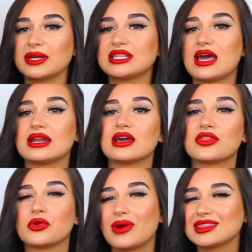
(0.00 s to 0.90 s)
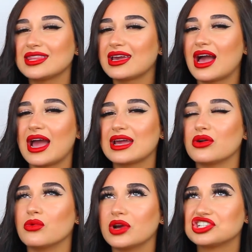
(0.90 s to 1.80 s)
But then the one thing
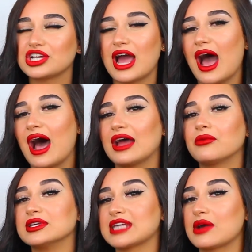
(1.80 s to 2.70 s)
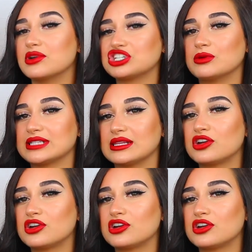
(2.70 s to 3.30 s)
I wish it had was I wish it was a